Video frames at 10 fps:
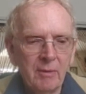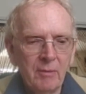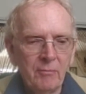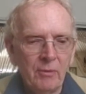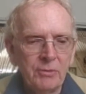
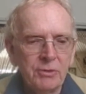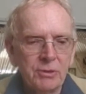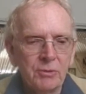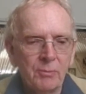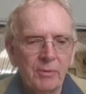Roger's
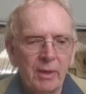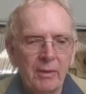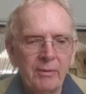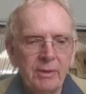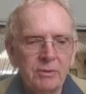up there,
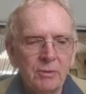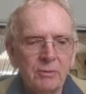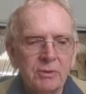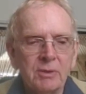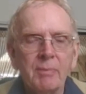and he
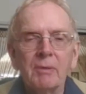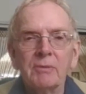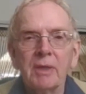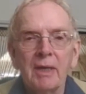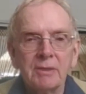told us about
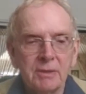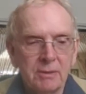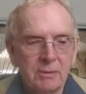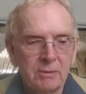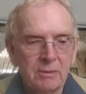the
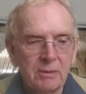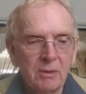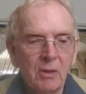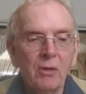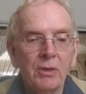accident.
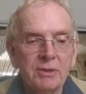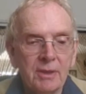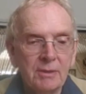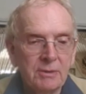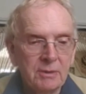Oh, he
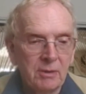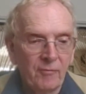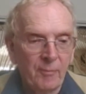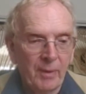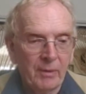sends his
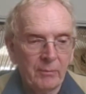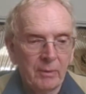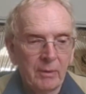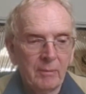love, by the way.